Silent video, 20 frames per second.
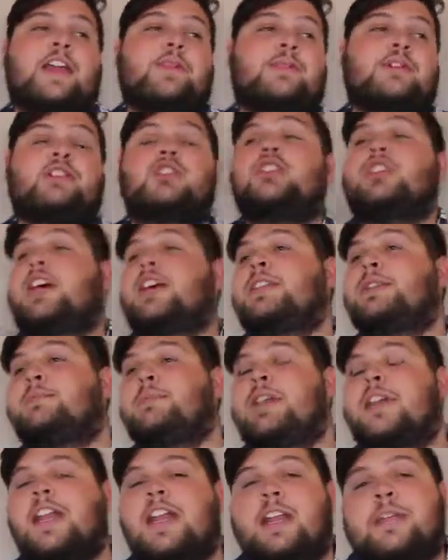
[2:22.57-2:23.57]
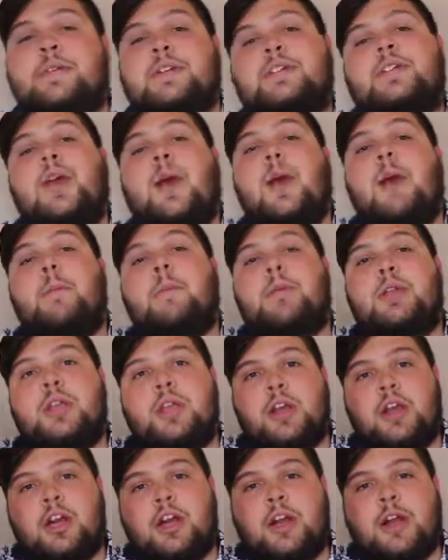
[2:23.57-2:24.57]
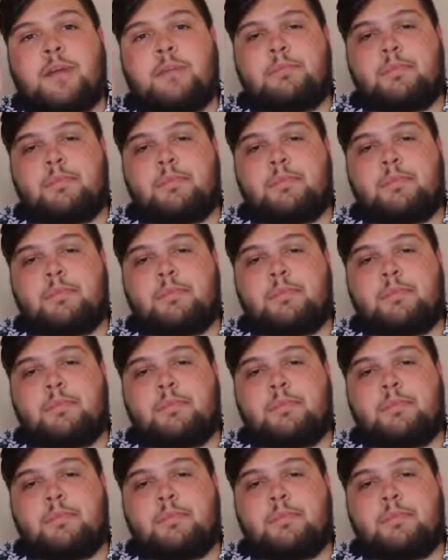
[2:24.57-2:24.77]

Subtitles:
It was just me and it was pure